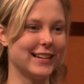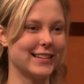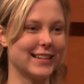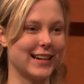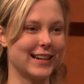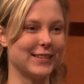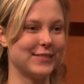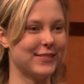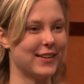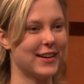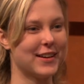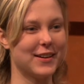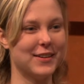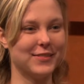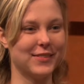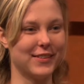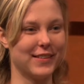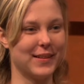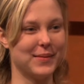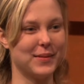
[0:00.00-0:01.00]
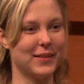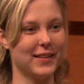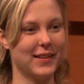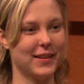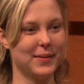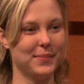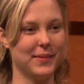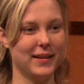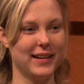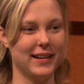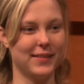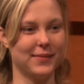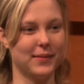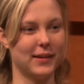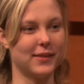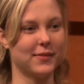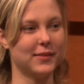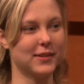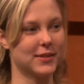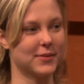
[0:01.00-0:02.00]
kind of fought over them a little bit about
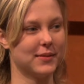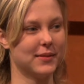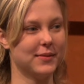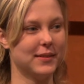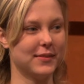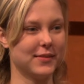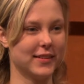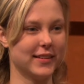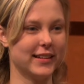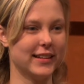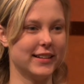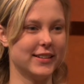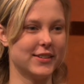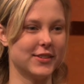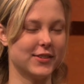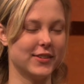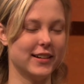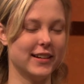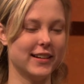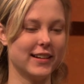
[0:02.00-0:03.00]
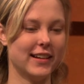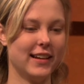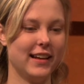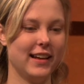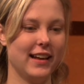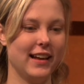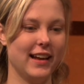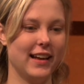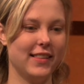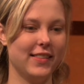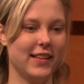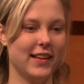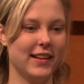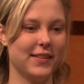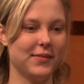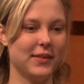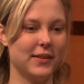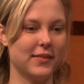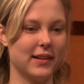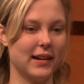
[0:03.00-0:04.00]
which one we really enjoyed. And then
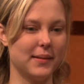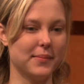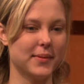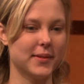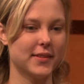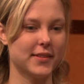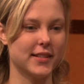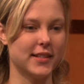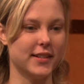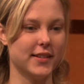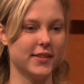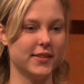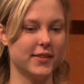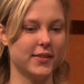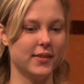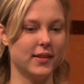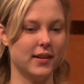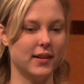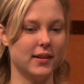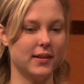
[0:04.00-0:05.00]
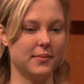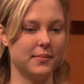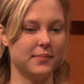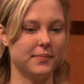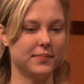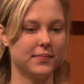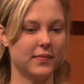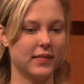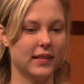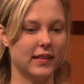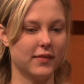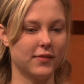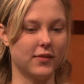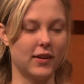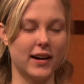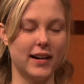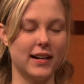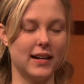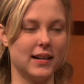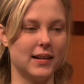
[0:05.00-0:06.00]
we were able to
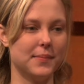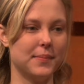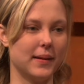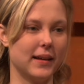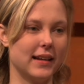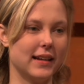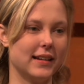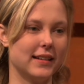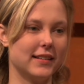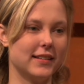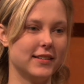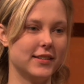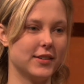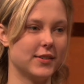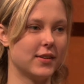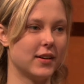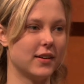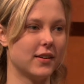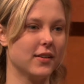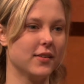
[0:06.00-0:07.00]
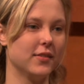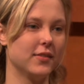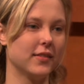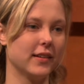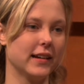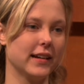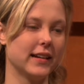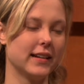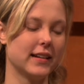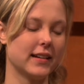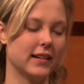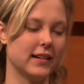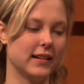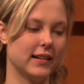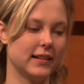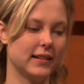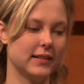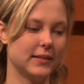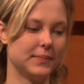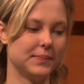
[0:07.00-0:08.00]
write up and do our own like
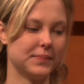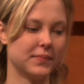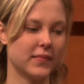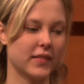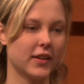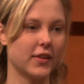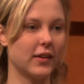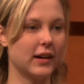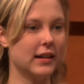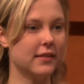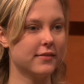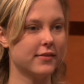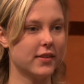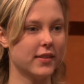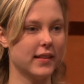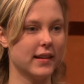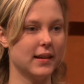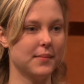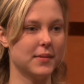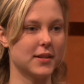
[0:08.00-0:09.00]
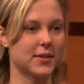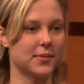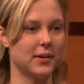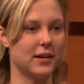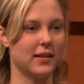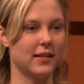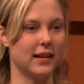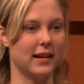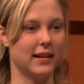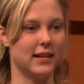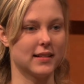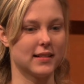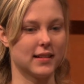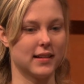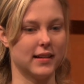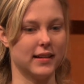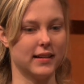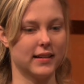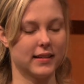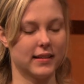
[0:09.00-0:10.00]
grant for them, as well as
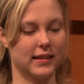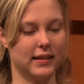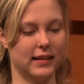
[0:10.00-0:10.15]
like